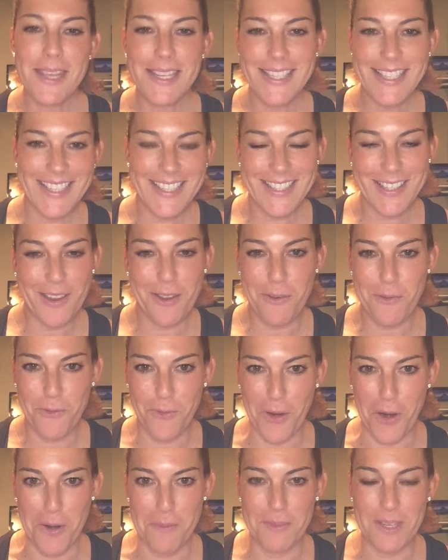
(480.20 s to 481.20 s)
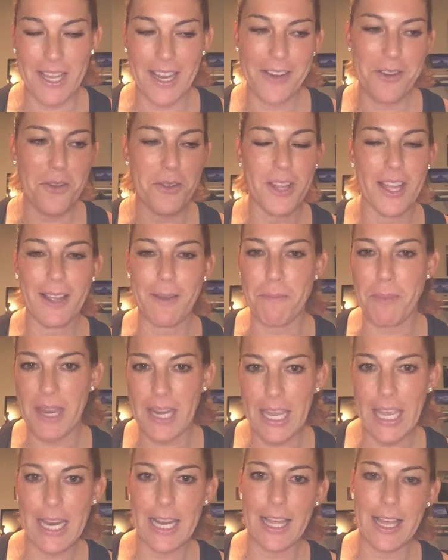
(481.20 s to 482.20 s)
means it's confirmed. Like I know like a
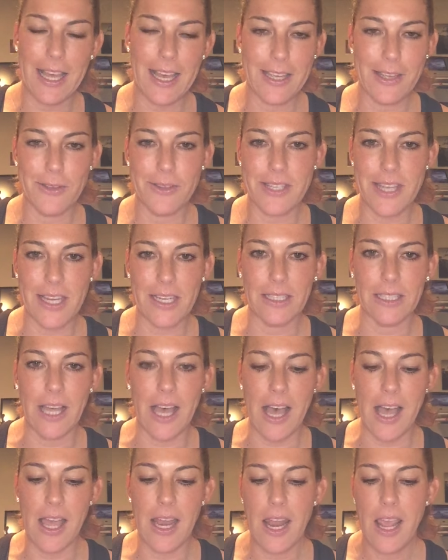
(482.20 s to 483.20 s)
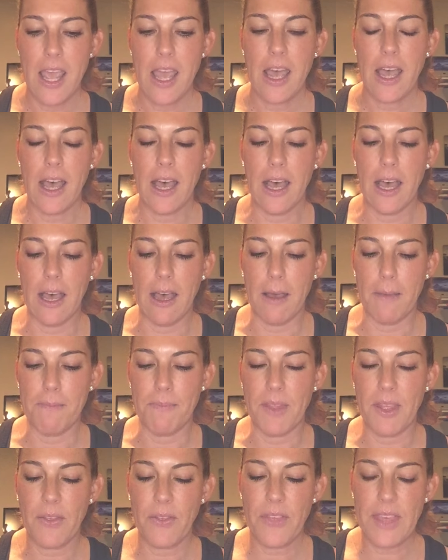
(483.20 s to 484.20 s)
banana, I use that a lot.
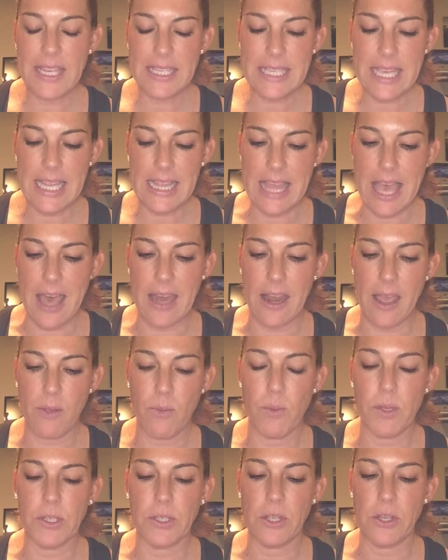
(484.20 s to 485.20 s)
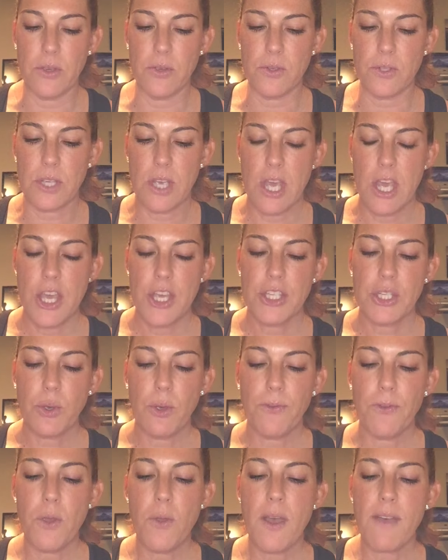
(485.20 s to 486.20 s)
Things like that I will use. So
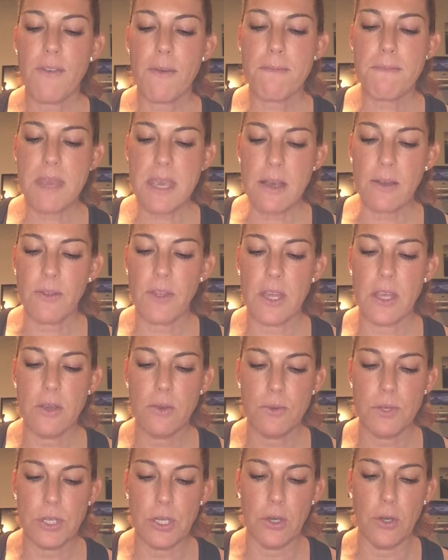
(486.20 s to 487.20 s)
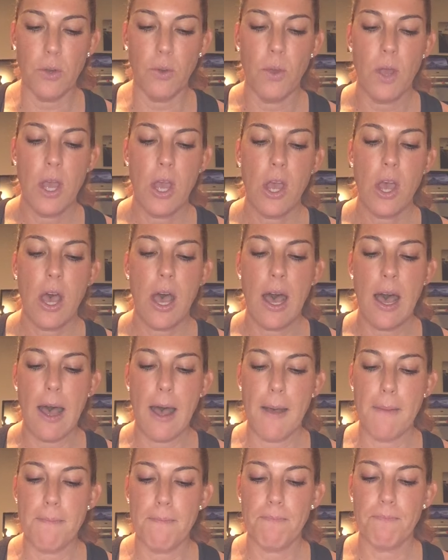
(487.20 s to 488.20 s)
if you have a meal that you do
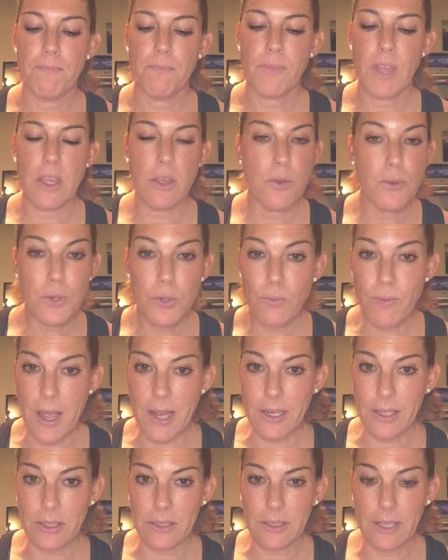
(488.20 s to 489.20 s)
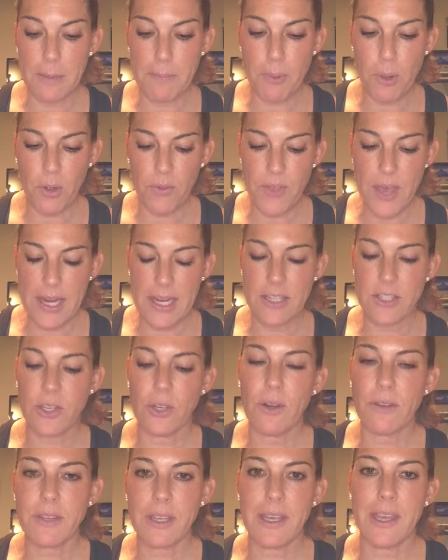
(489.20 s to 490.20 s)
regularly, put that in so
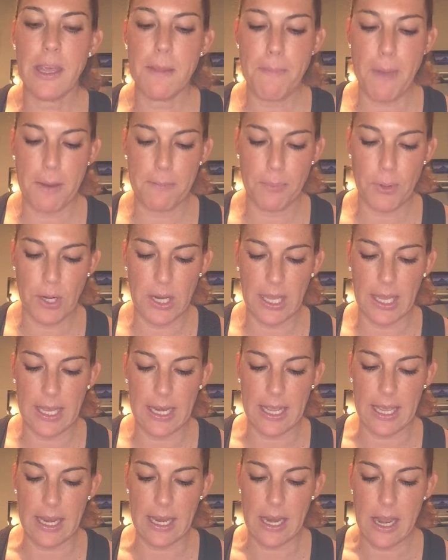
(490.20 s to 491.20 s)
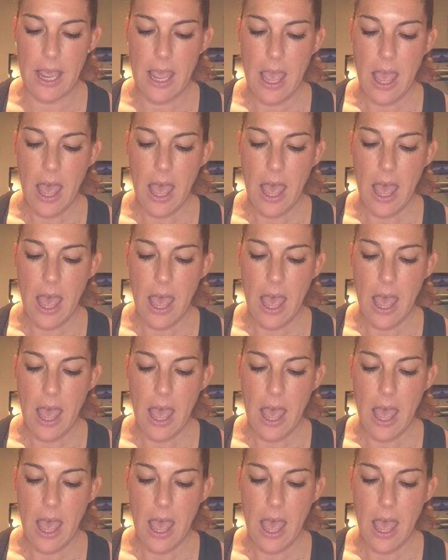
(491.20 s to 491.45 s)
you don't have to keep on putting it in.